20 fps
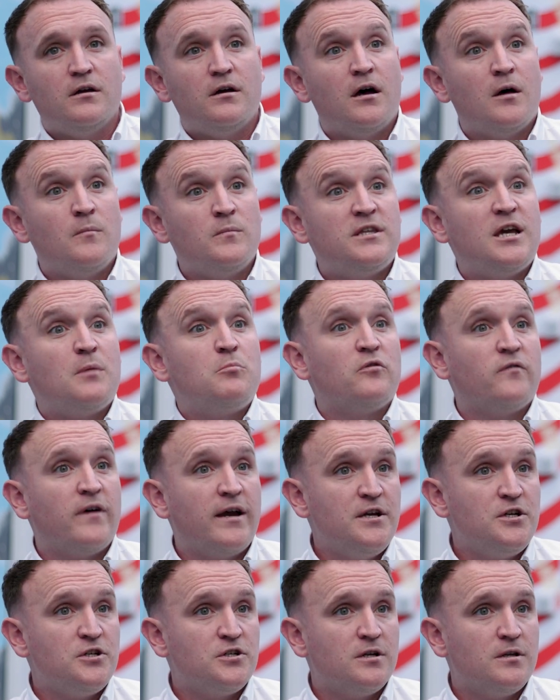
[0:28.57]

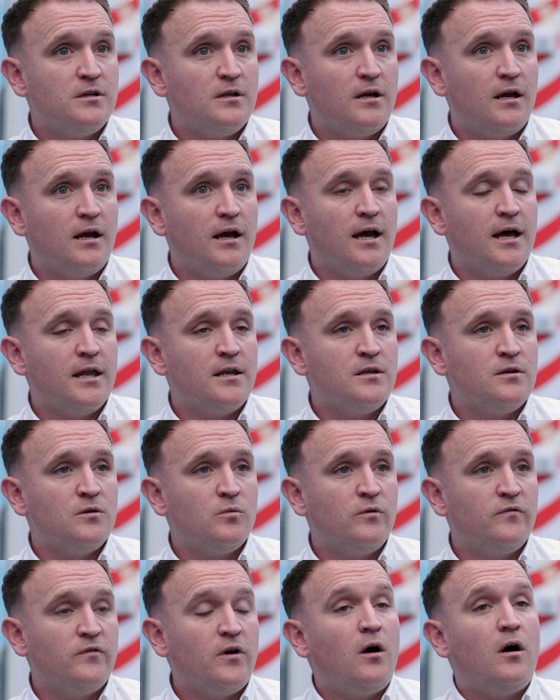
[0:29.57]
deprivation, and
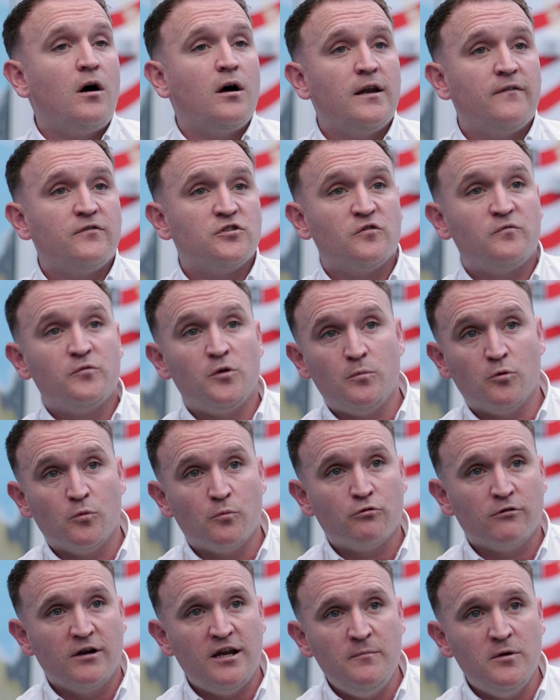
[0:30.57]
we've got high levels of pupil
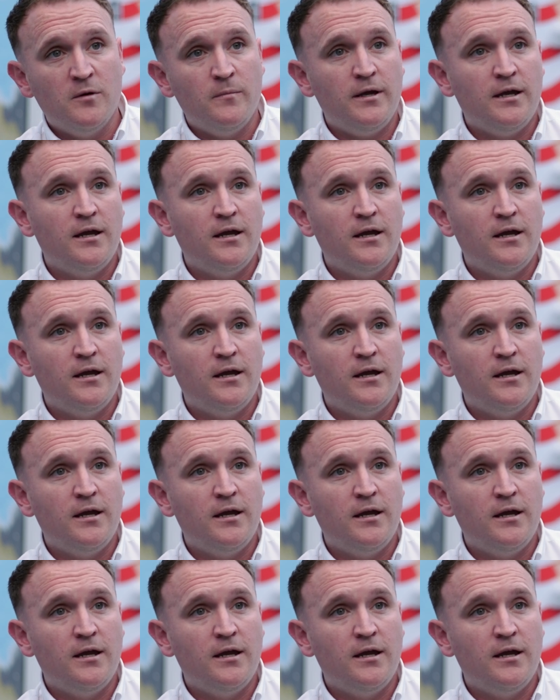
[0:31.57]
premium